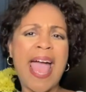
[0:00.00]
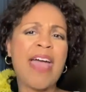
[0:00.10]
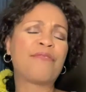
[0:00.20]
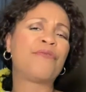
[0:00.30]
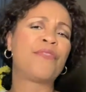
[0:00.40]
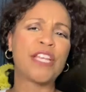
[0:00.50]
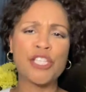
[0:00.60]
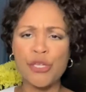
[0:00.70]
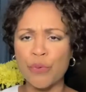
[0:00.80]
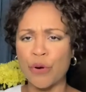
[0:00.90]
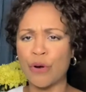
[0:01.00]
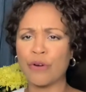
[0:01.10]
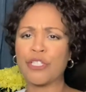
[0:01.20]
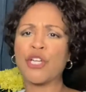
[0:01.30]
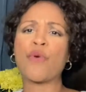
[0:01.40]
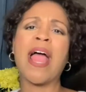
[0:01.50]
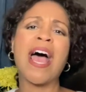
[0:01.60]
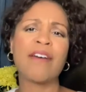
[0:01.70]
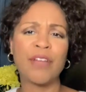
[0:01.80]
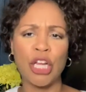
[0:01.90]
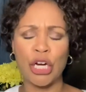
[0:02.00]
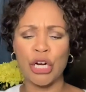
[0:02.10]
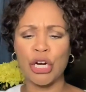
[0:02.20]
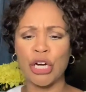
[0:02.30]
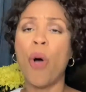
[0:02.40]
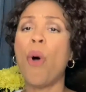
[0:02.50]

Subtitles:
adventurer, traveler,